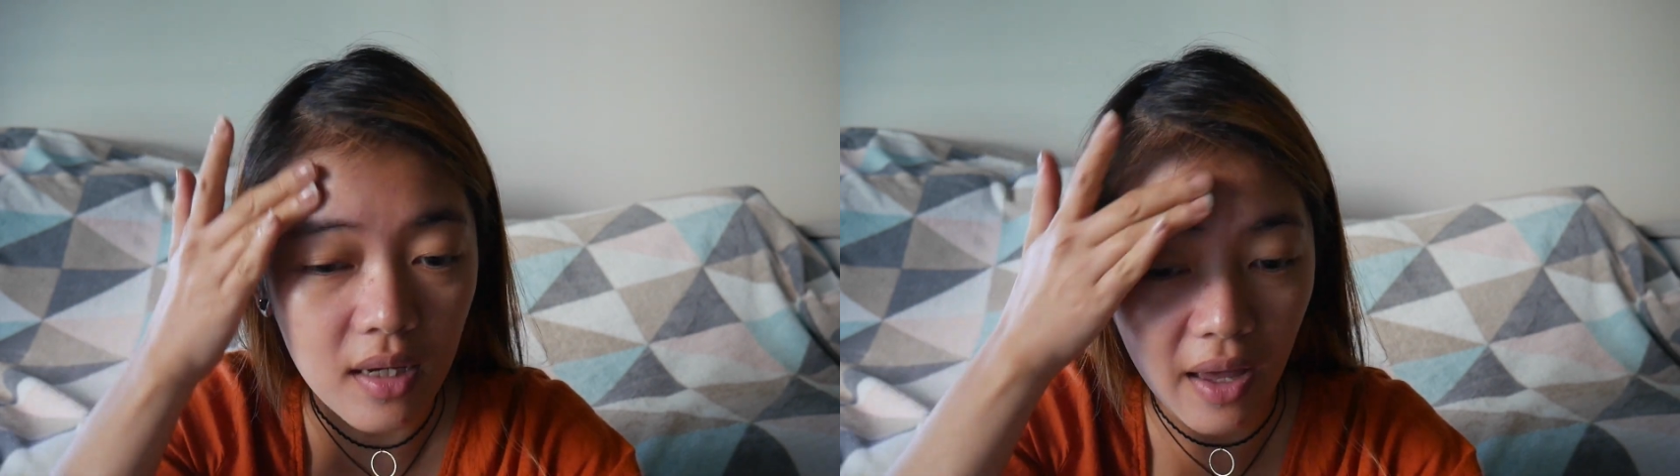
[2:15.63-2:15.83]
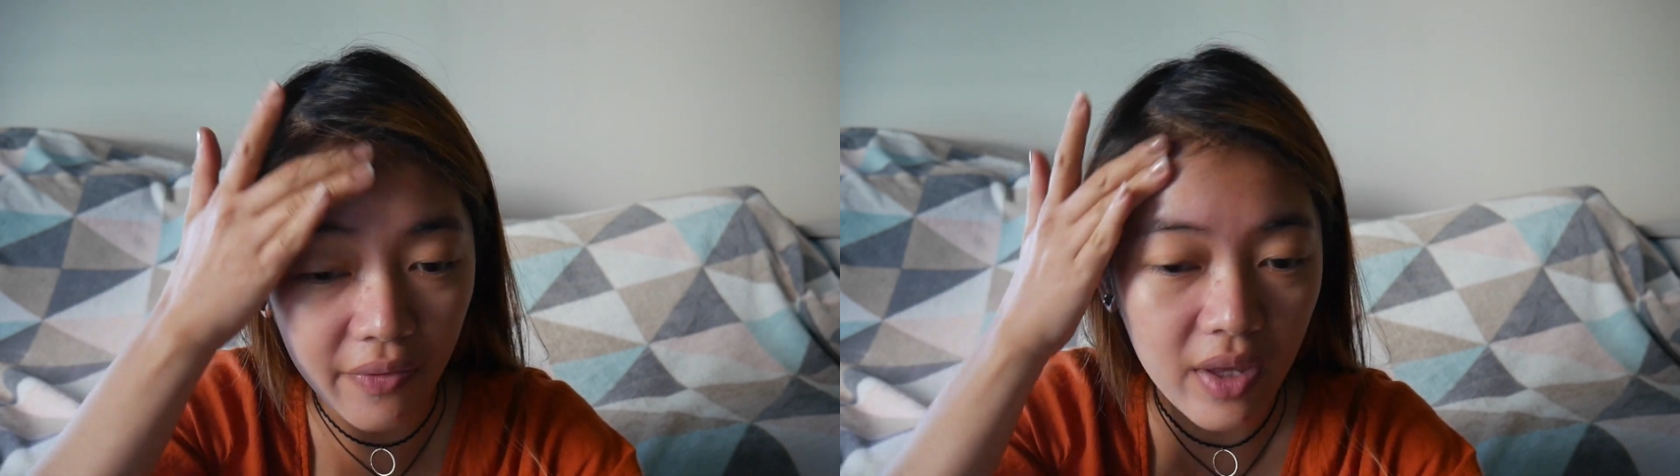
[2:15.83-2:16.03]

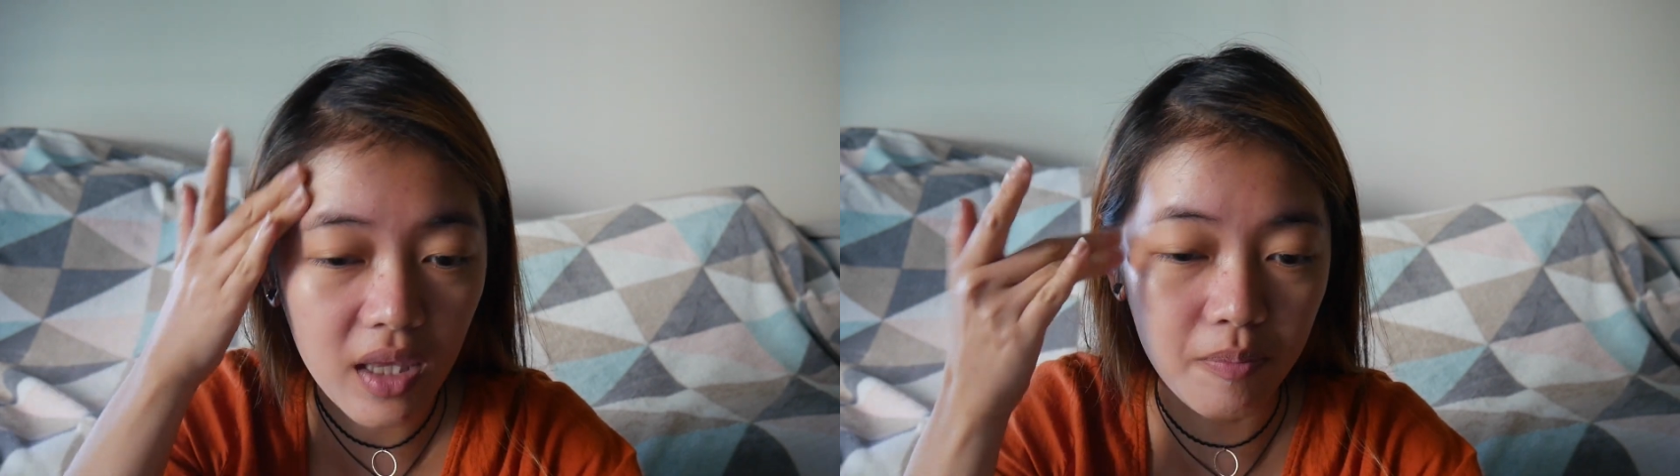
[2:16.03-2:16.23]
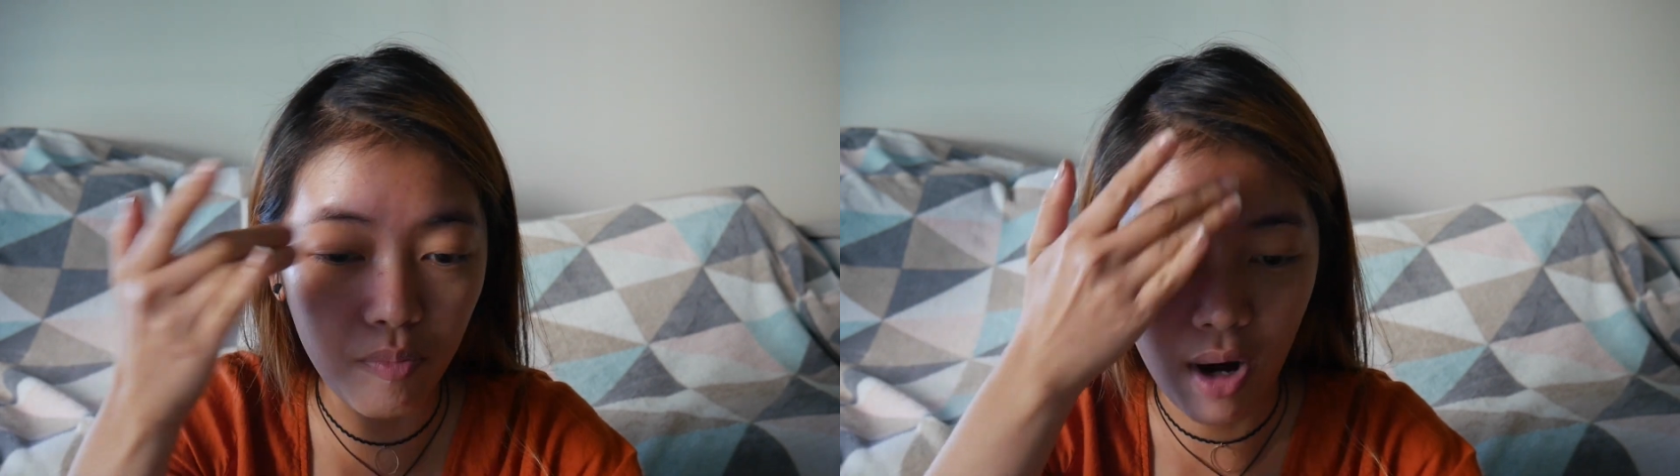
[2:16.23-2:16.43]
I think
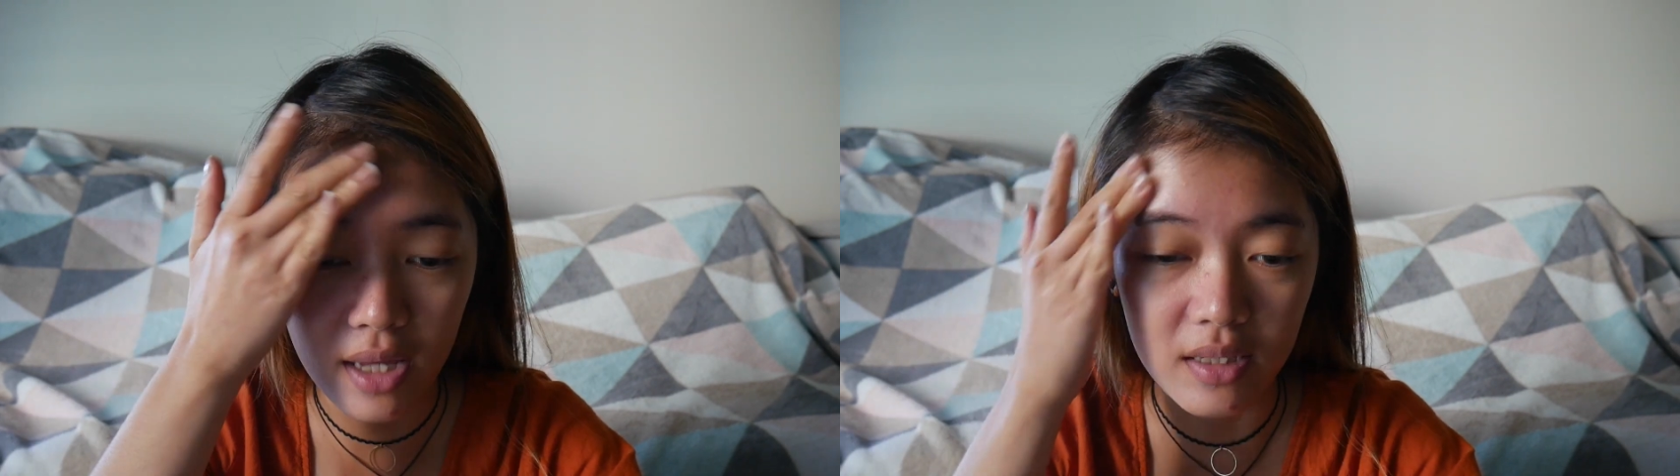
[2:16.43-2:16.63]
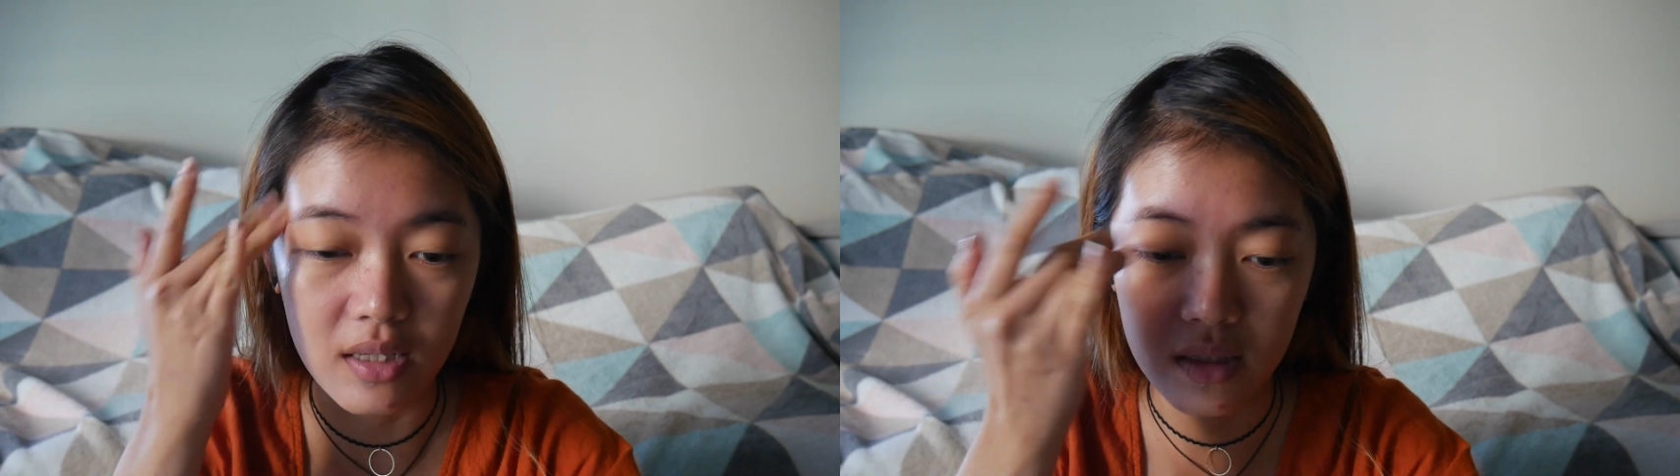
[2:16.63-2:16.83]
it
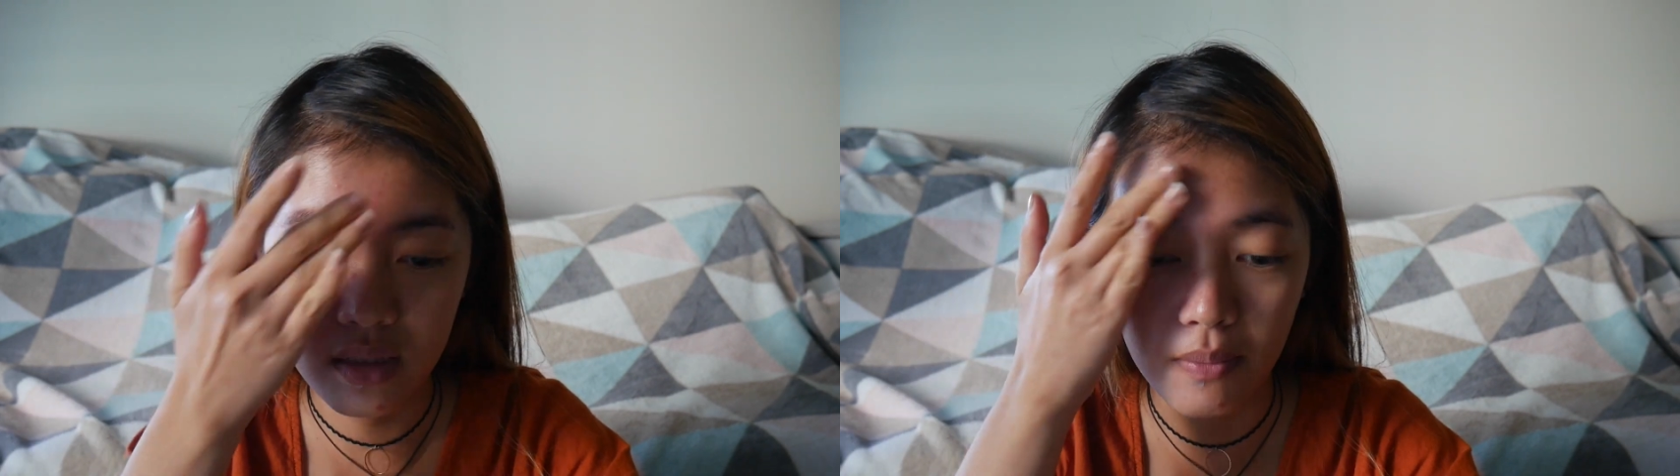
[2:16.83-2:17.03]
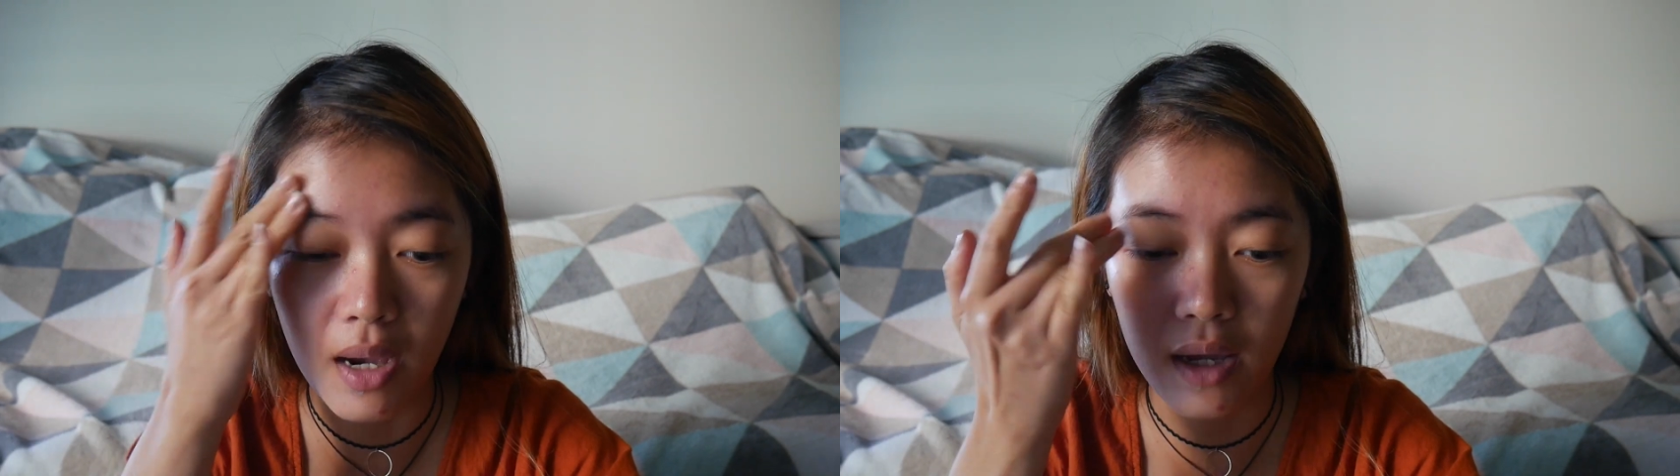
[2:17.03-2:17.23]

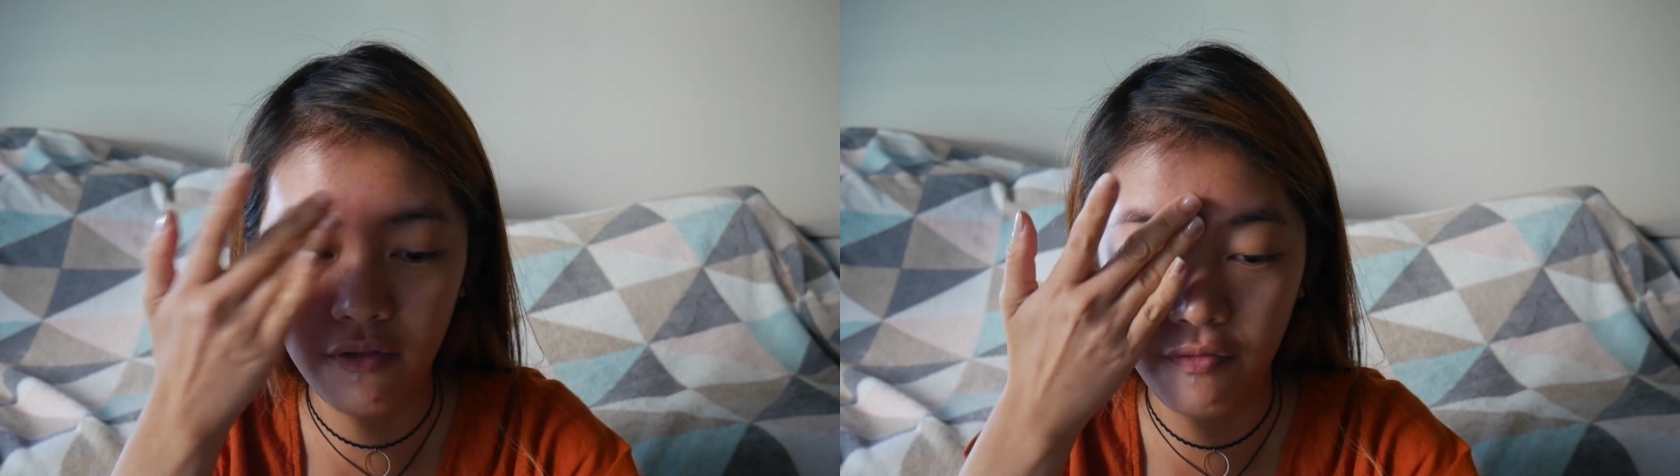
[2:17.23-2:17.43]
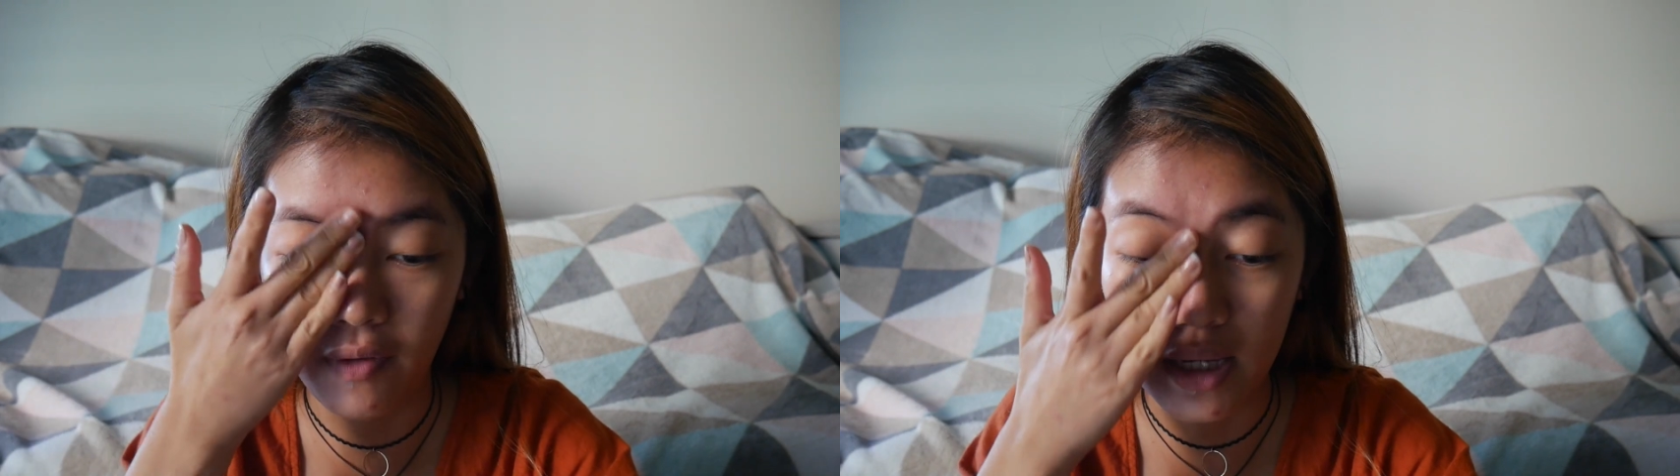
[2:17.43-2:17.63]
brightens my
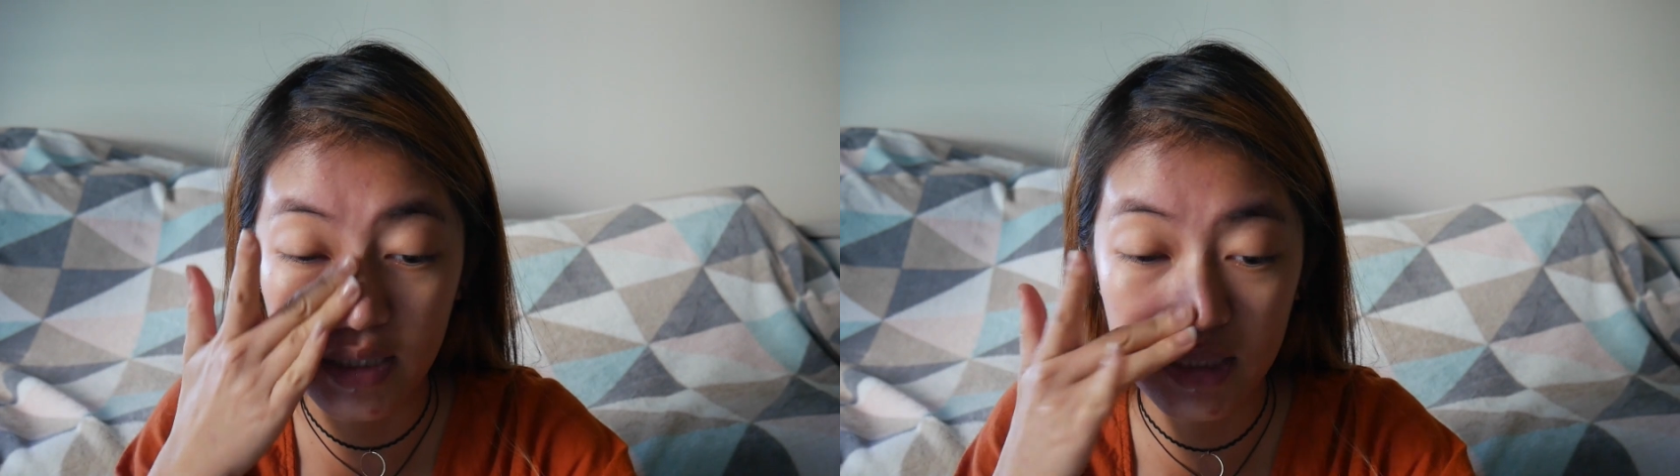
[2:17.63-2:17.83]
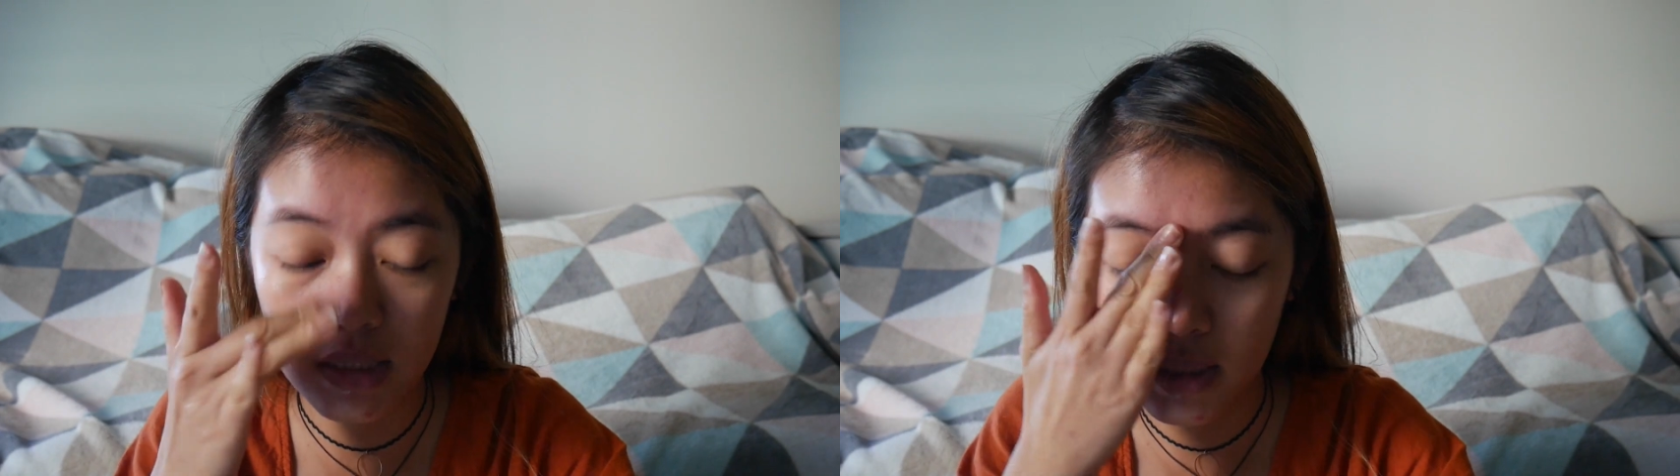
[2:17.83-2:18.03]

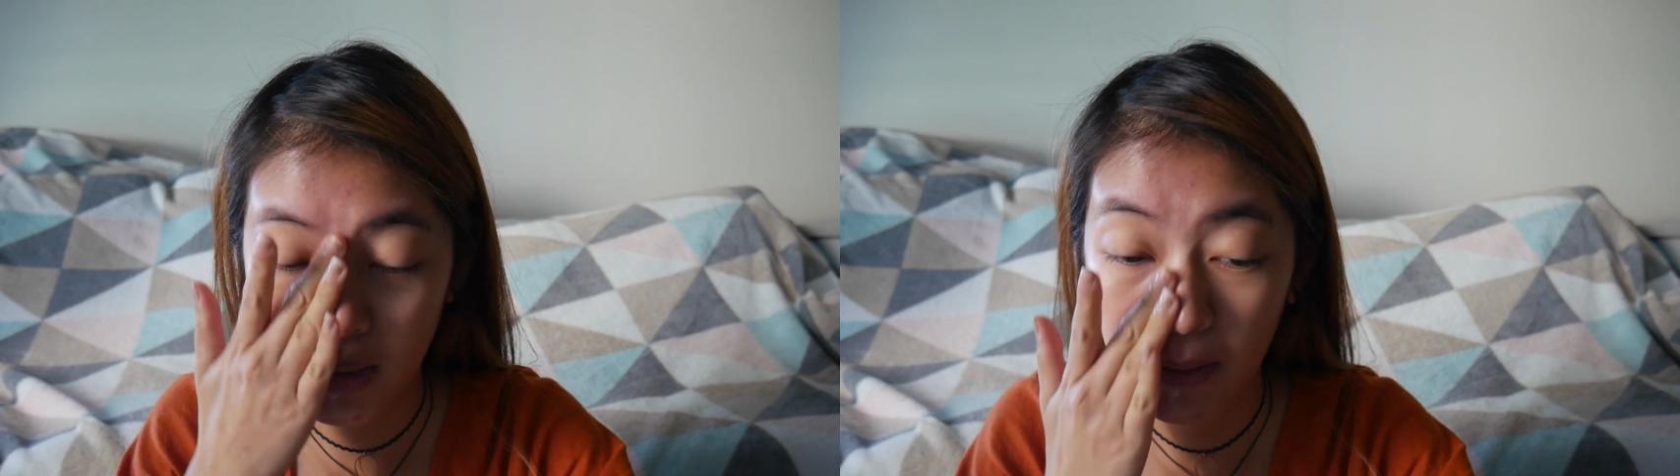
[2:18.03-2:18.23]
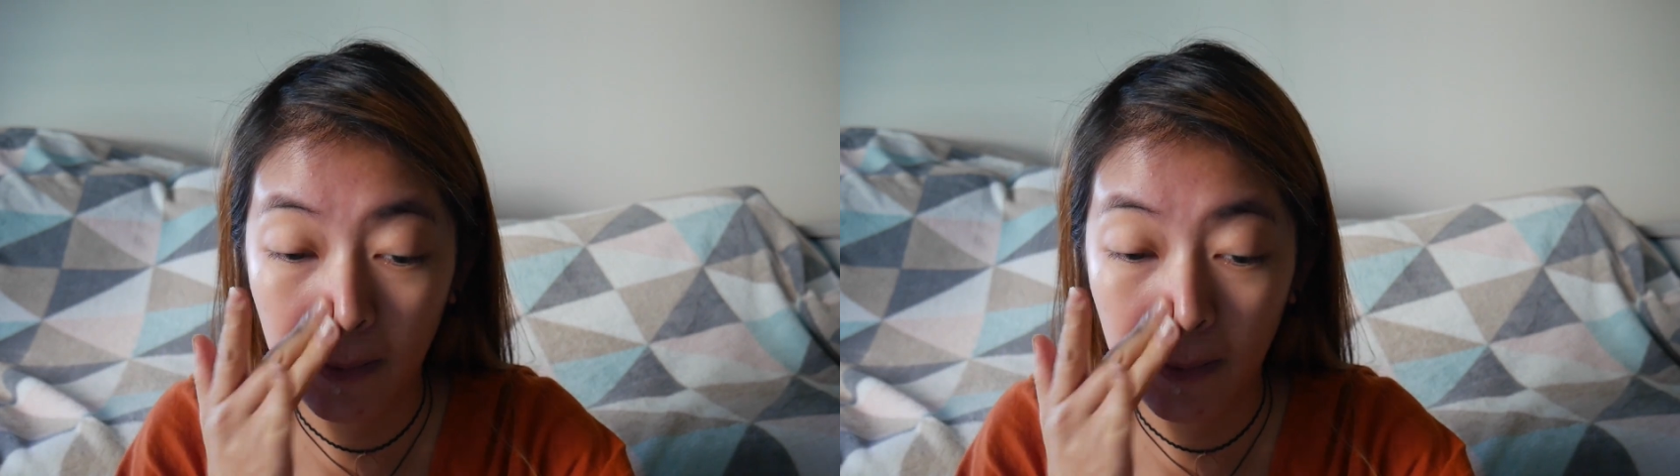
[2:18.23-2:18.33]
face.